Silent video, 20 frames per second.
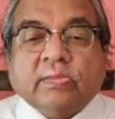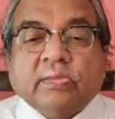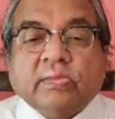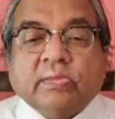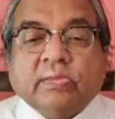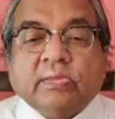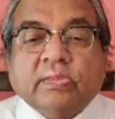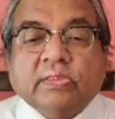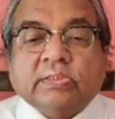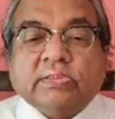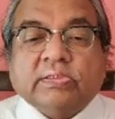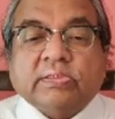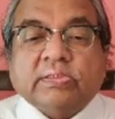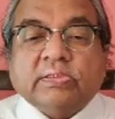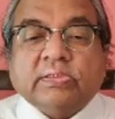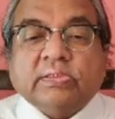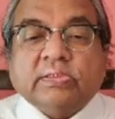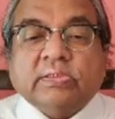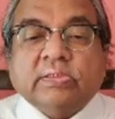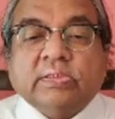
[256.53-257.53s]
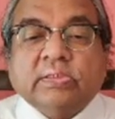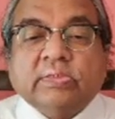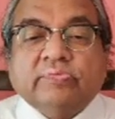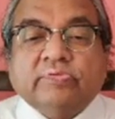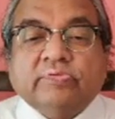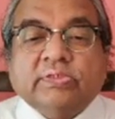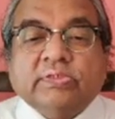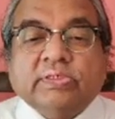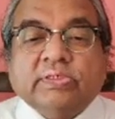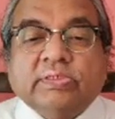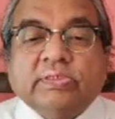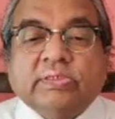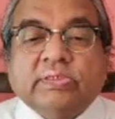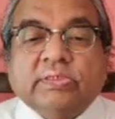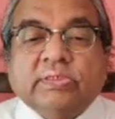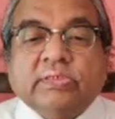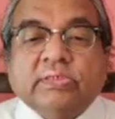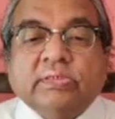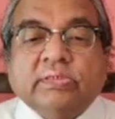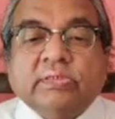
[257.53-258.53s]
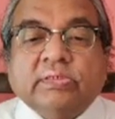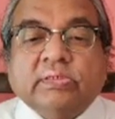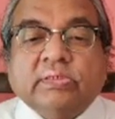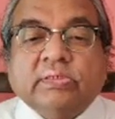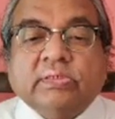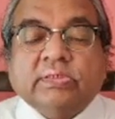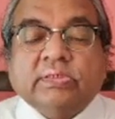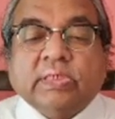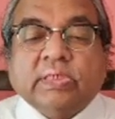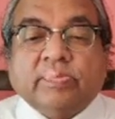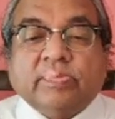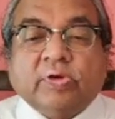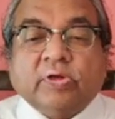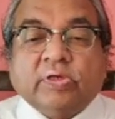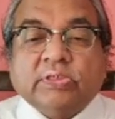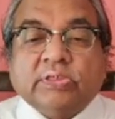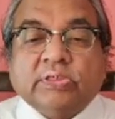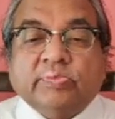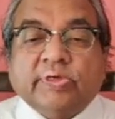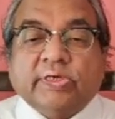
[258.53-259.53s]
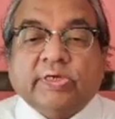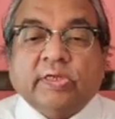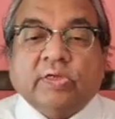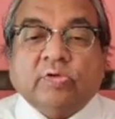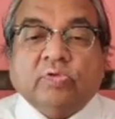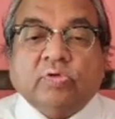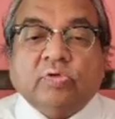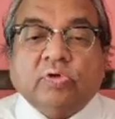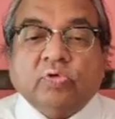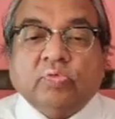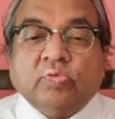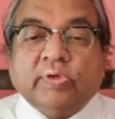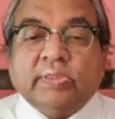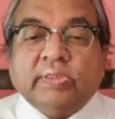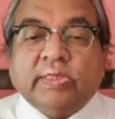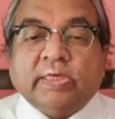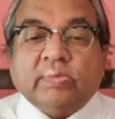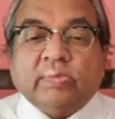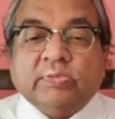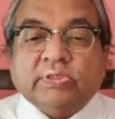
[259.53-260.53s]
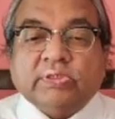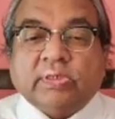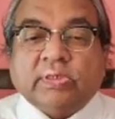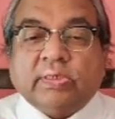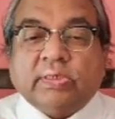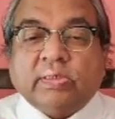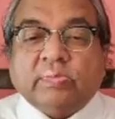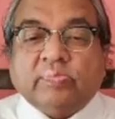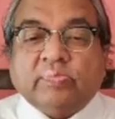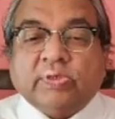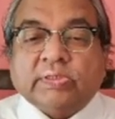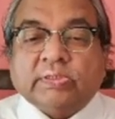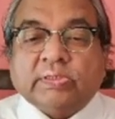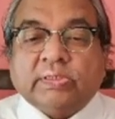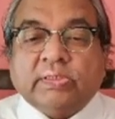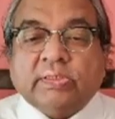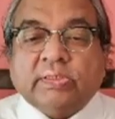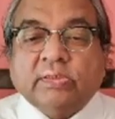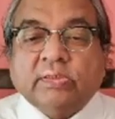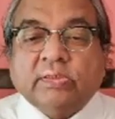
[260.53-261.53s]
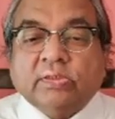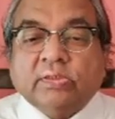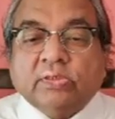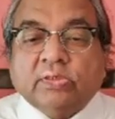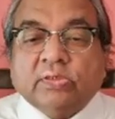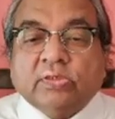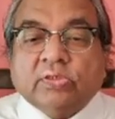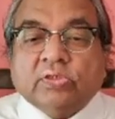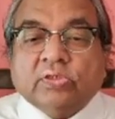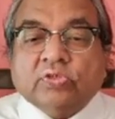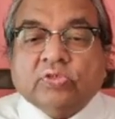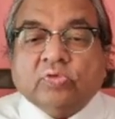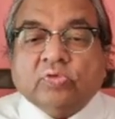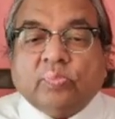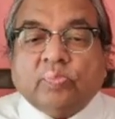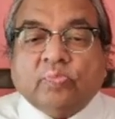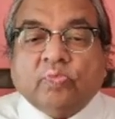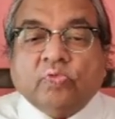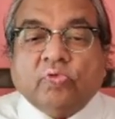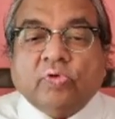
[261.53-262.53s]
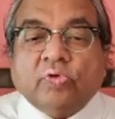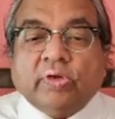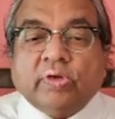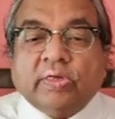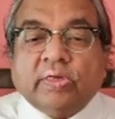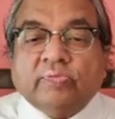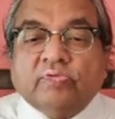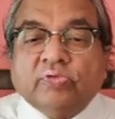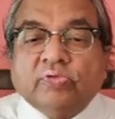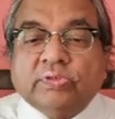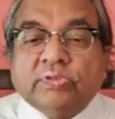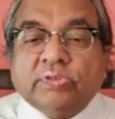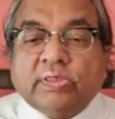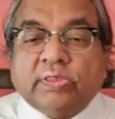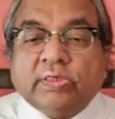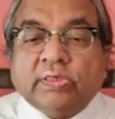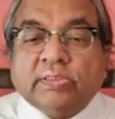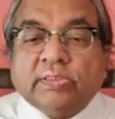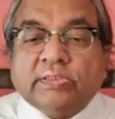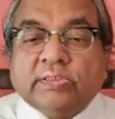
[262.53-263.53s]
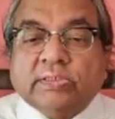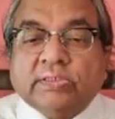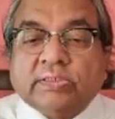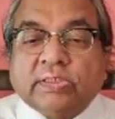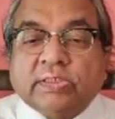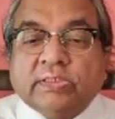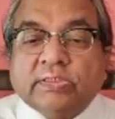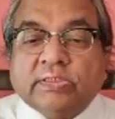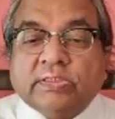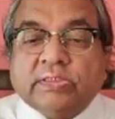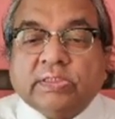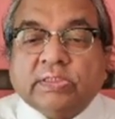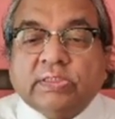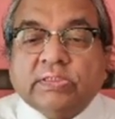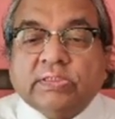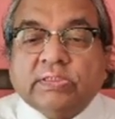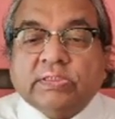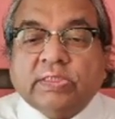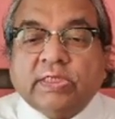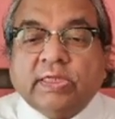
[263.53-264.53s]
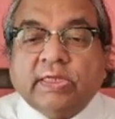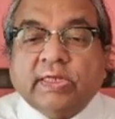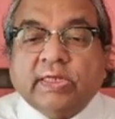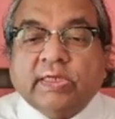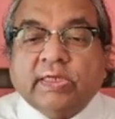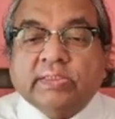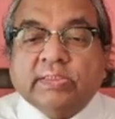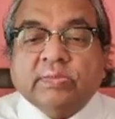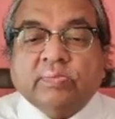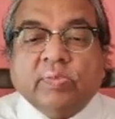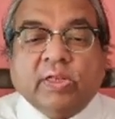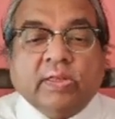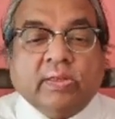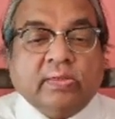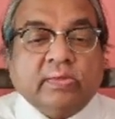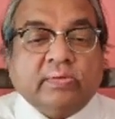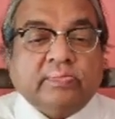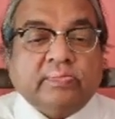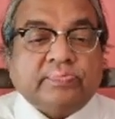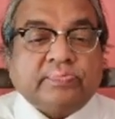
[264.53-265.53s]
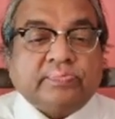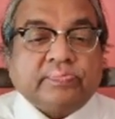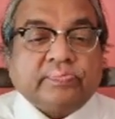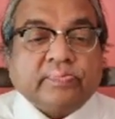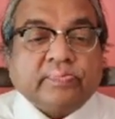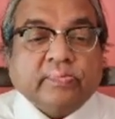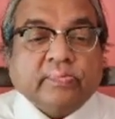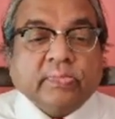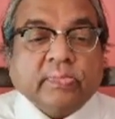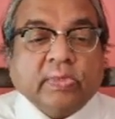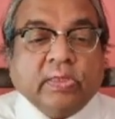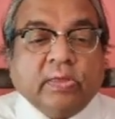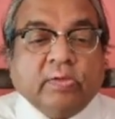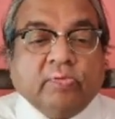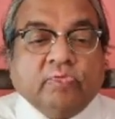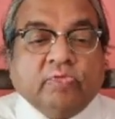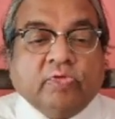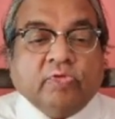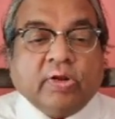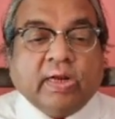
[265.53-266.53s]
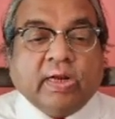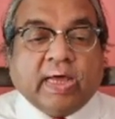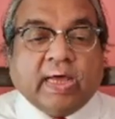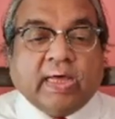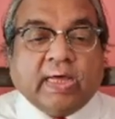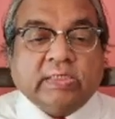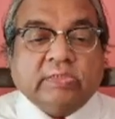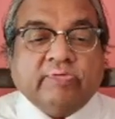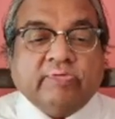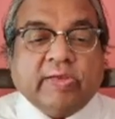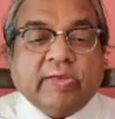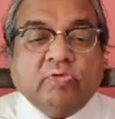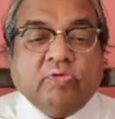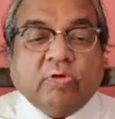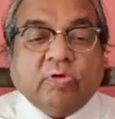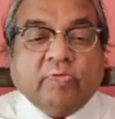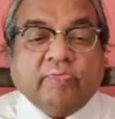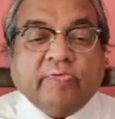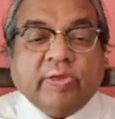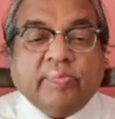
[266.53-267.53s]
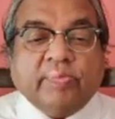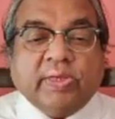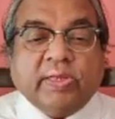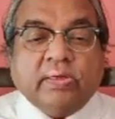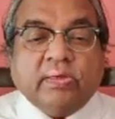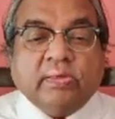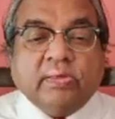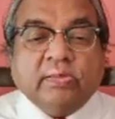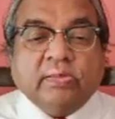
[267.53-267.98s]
this efficiency is approximately equal to 1, that means 100%. So pore diffusion resistance is negligible. For large value of ml,